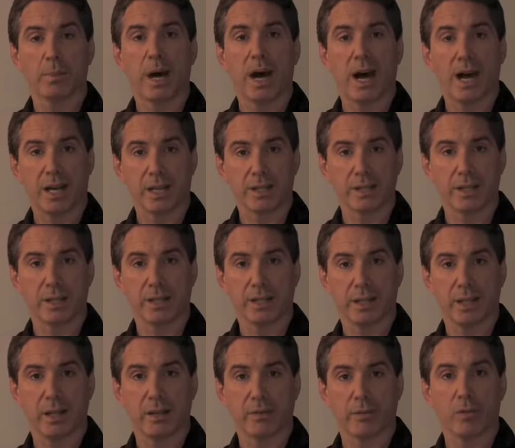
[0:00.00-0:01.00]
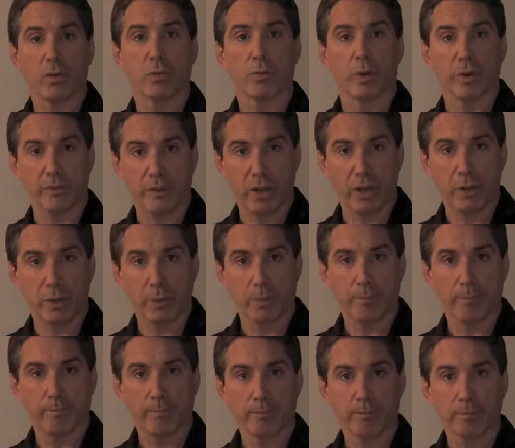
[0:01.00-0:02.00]
positive review.
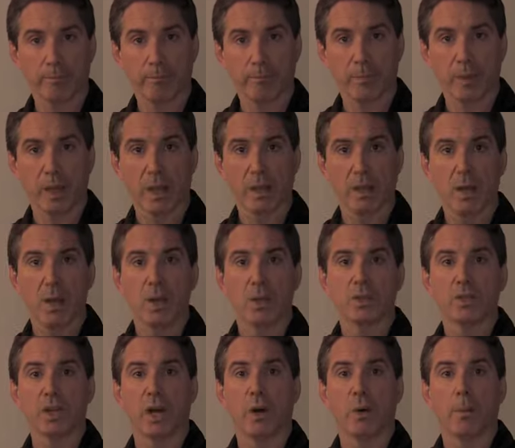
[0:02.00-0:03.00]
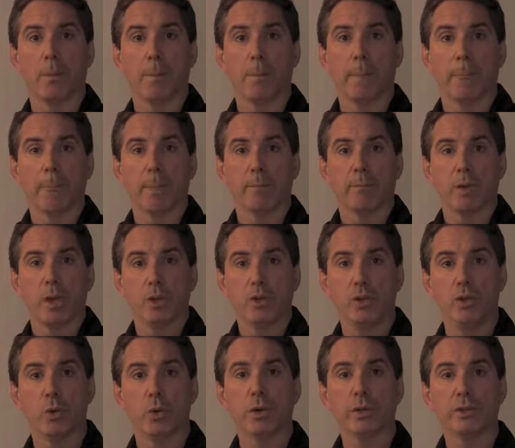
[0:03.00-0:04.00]
So,
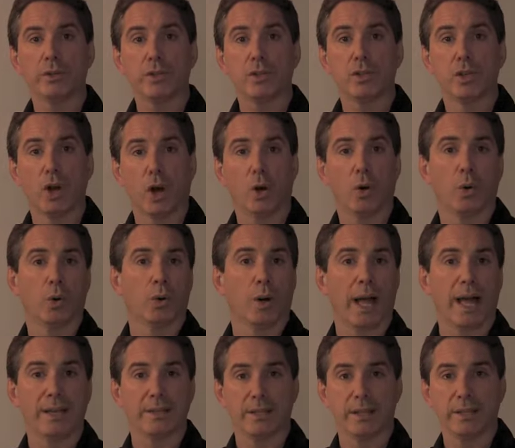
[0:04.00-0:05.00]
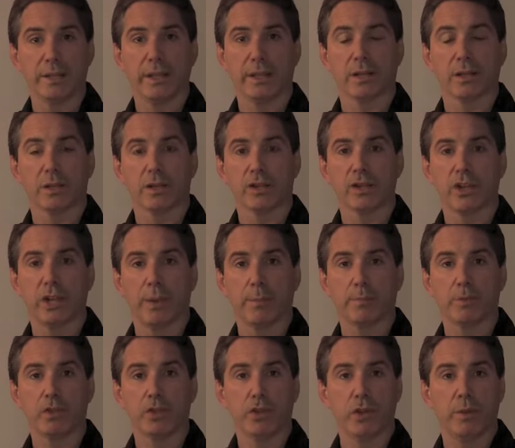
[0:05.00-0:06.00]
your goal as a
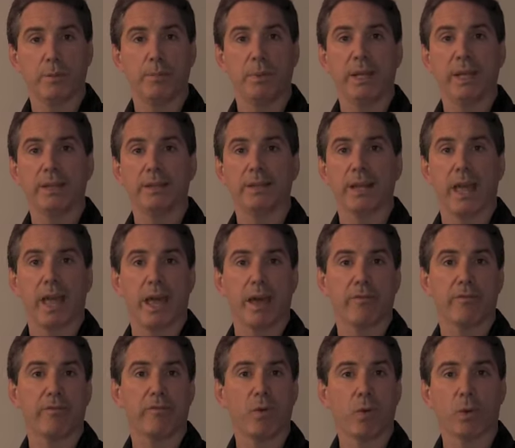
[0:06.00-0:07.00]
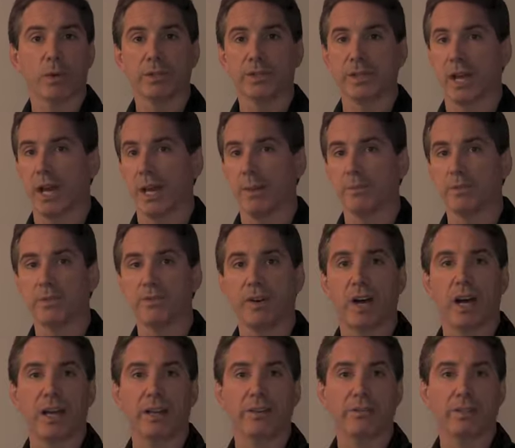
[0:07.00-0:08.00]
dealership should be to have 4 times,
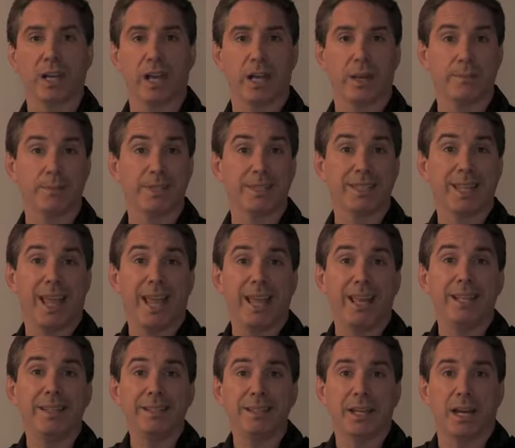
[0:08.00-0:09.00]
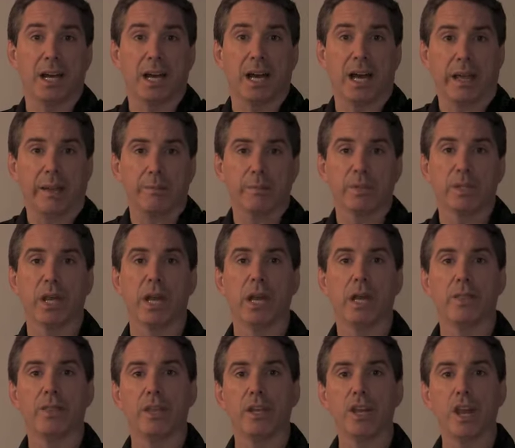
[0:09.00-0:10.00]
5 times, 10 times
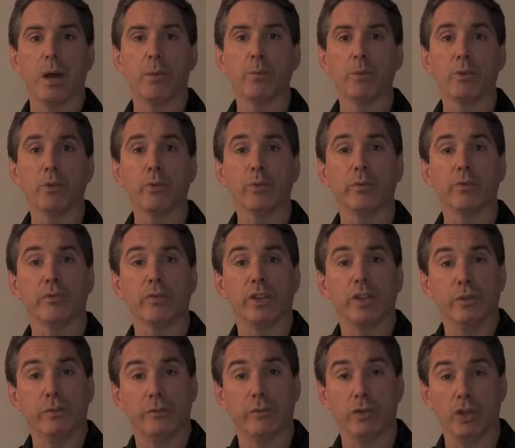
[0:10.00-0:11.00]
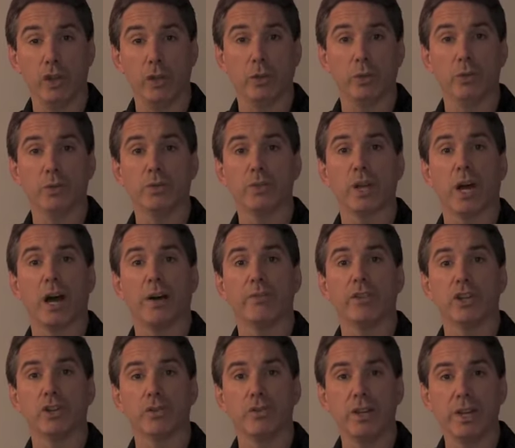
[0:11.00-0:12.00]
the number of reviews of
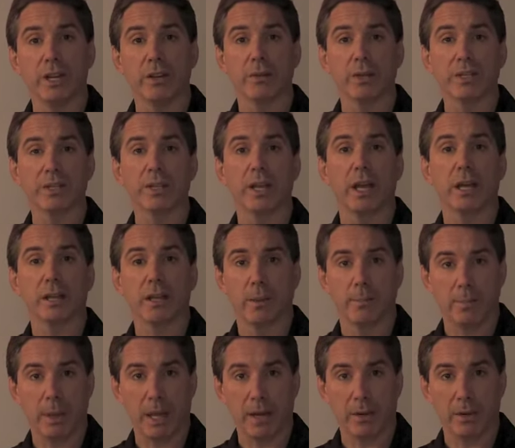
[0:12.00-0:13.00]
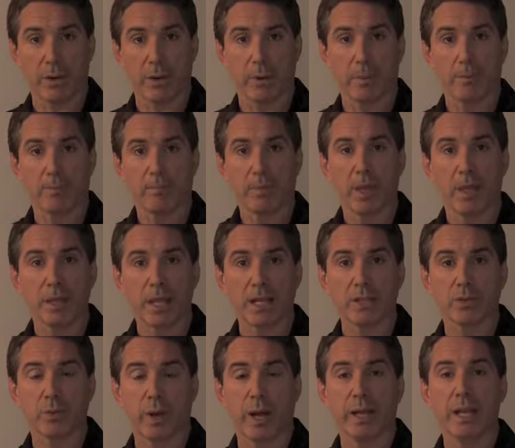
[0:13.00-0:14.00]
your nearest competitor.
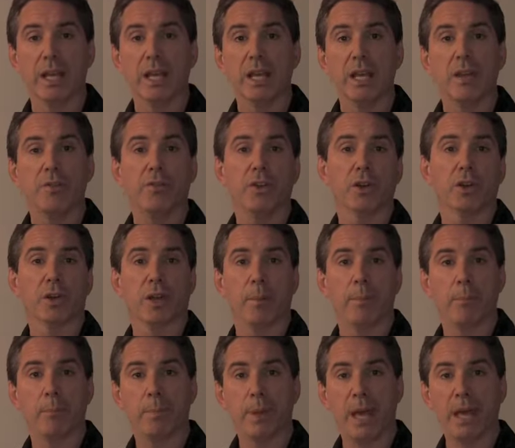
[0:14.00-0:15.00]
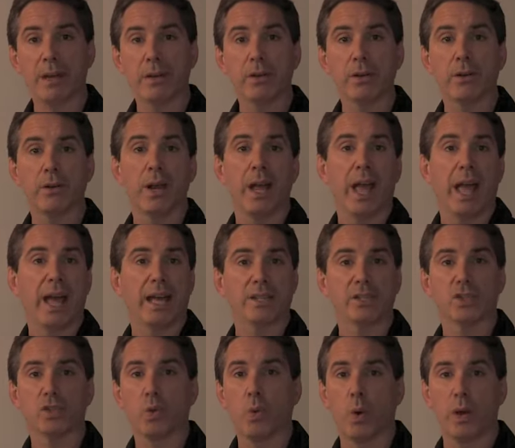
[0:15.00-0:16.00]
That's right. If your competitor
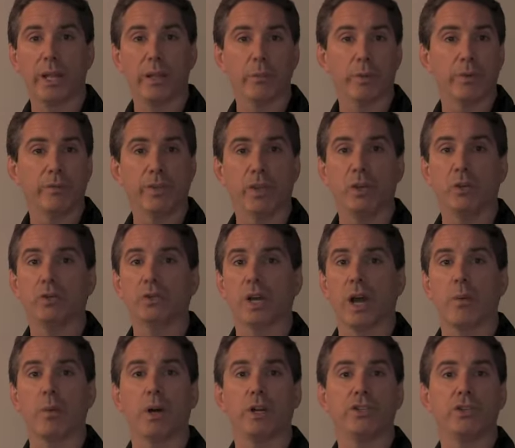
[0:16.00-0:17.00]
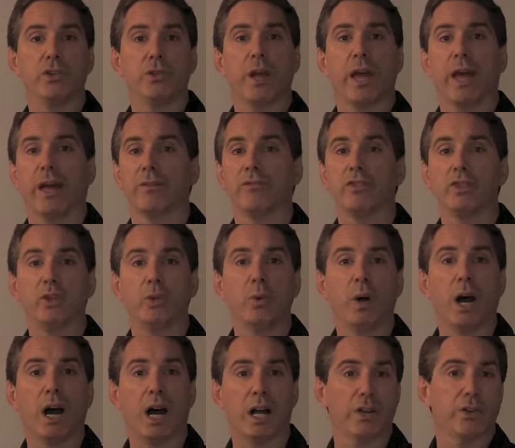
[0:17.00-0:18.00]
has 20 reviews, I want you to have
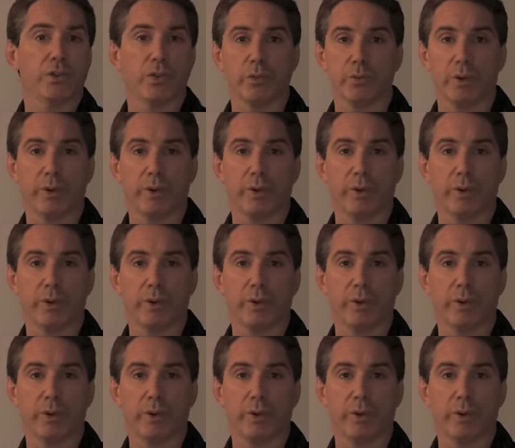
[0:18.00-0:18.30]
200